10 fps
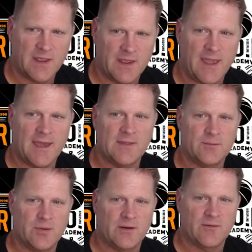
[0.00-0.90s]
and the
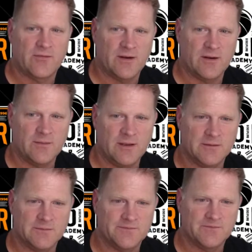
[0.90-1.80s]
player in front of me.
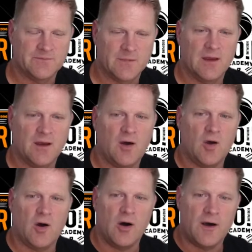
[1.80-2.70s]

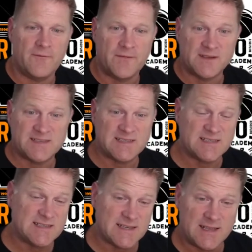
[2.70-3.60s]
Off the
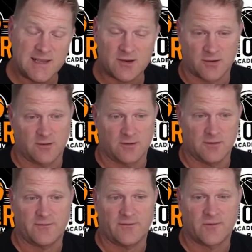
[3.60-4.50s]
C
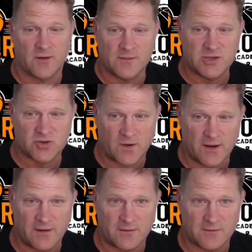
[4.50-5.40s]
curl from the
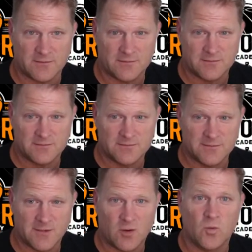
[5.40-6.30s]
trail,
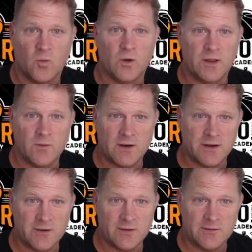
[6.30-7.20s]
what do you want to
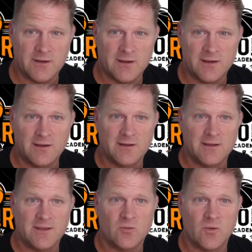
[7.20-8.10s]
do?
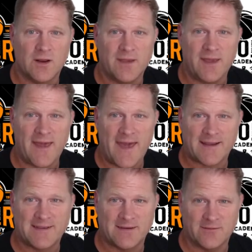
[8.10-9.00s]
You want to be
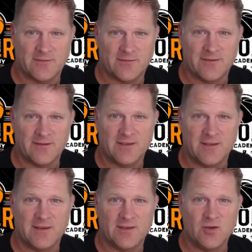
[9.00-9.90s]
active.
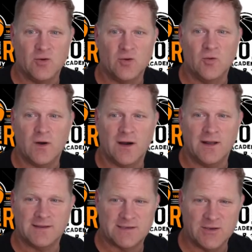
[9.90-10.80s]
You
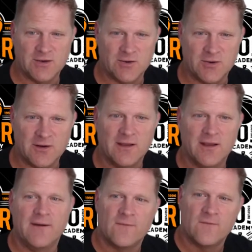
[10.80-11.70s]
want to
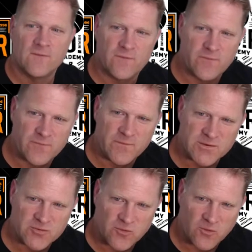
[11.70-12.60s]

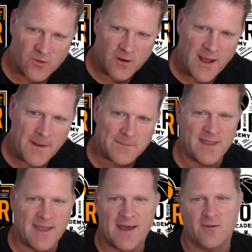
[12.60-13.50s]
drop
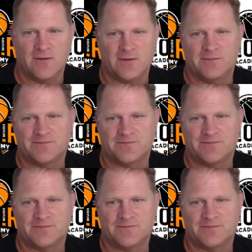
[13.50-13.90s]
down.